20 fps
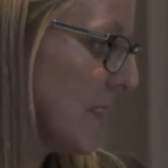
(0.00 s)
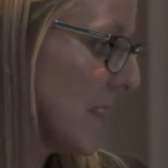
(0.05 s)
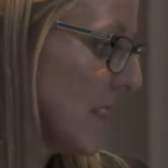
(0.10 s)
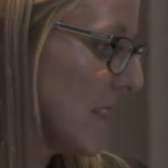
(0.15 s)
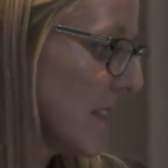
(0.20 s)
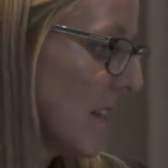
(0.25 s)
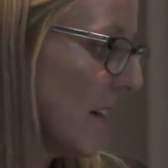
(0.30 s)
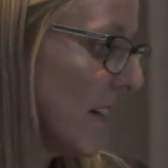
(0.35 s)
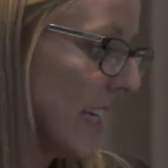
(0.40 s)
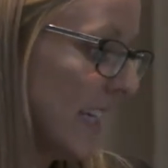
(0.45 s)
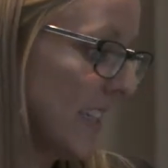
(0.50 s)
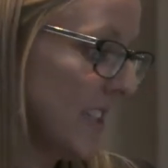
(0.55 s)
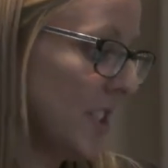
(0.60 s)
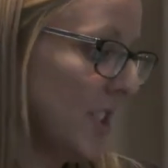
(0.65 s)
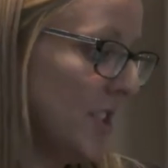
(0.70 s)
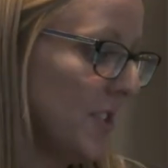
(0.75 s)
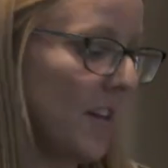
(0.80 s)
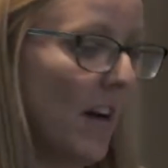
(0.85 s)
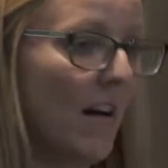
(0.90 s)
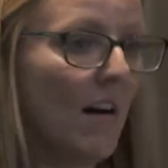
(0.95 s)
sight
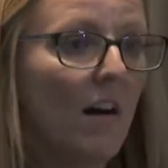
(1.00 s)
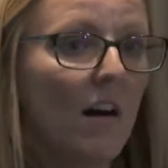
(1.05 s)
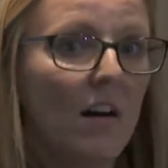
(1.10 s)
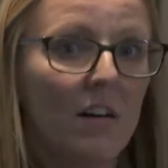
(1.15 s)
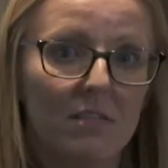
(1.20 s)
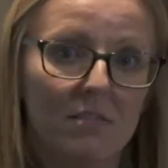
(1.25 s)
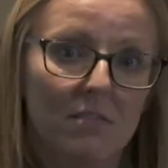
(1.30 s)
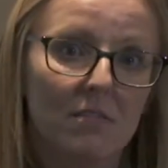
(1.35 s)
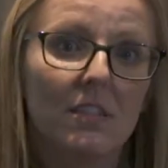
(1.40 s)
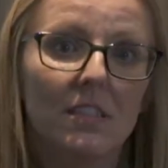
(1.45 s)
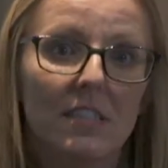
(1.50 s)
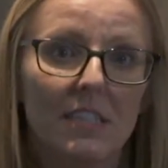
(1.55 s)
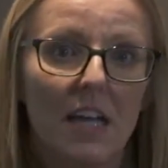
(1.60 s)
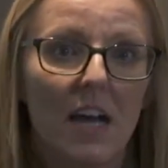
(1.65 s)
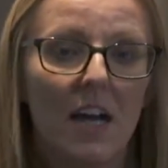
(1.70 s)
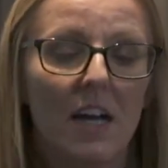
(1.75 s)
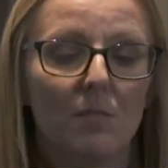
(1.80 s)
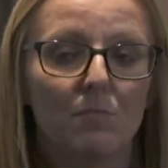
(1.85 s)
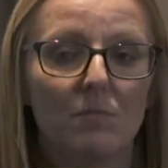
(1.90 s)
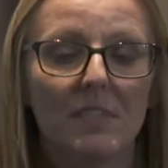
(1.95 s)
issues are
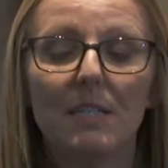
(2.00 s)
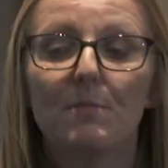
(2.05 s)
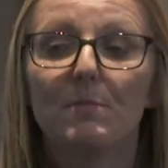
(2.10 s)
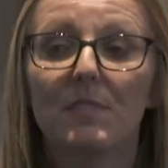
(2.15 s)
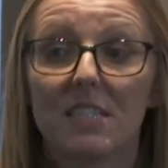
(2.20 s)
deemed